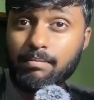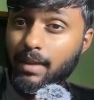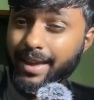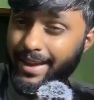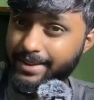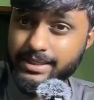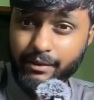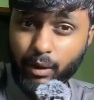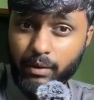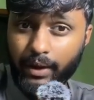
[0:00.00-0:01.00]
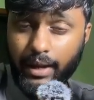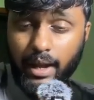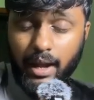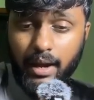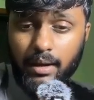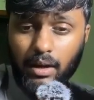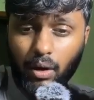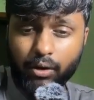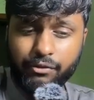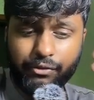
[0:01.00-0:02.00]
AI is evolving and a
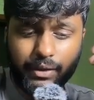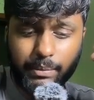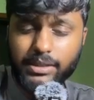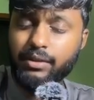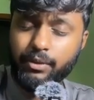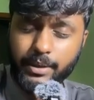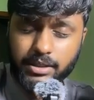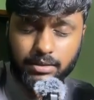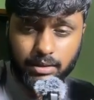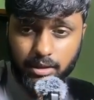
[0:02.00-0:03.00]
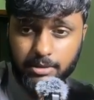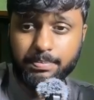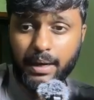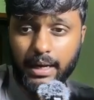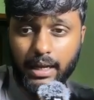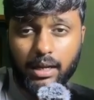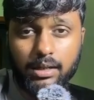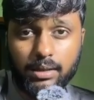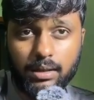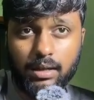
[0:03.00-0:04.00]
lot of misinformation is spreading.
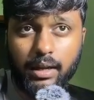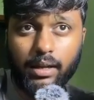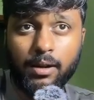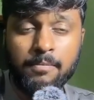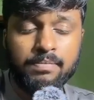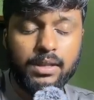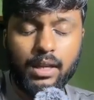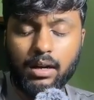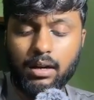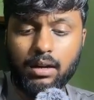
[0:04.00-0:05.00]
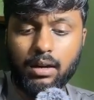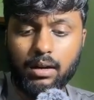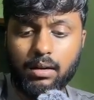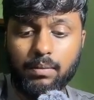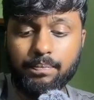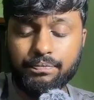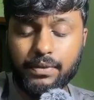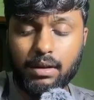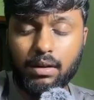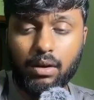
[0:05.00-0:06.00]
Like there are
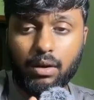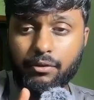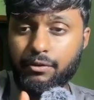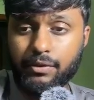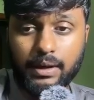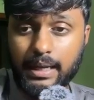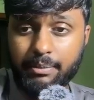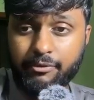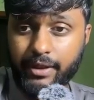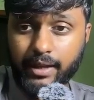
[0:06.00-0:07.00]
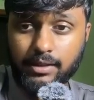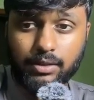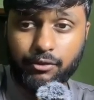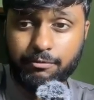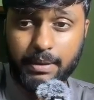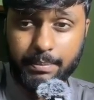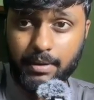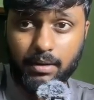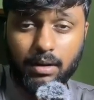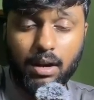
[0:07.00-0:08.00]
deep fakes of
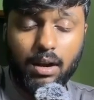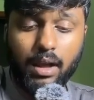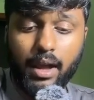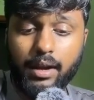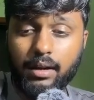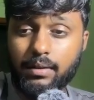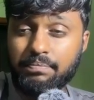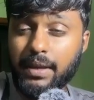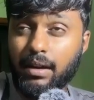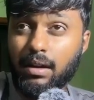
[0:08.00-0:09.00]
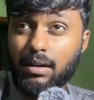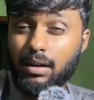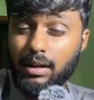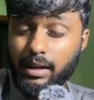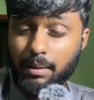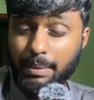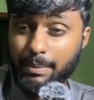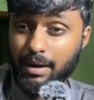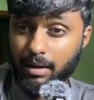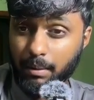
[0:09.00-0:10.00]
people, and there are like
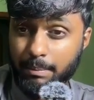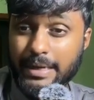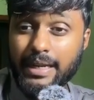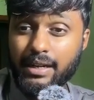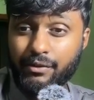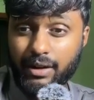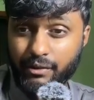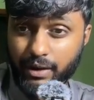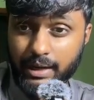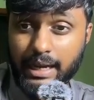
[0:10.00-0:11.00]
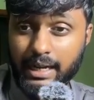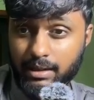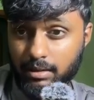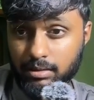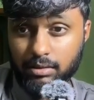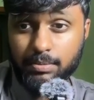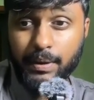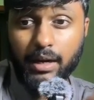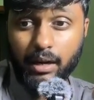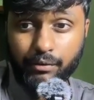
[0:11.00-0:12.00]
people are building different characters to
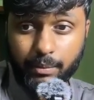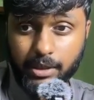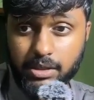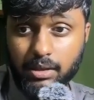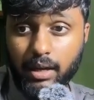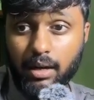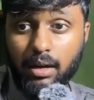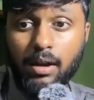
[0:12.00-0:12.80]
spread information, and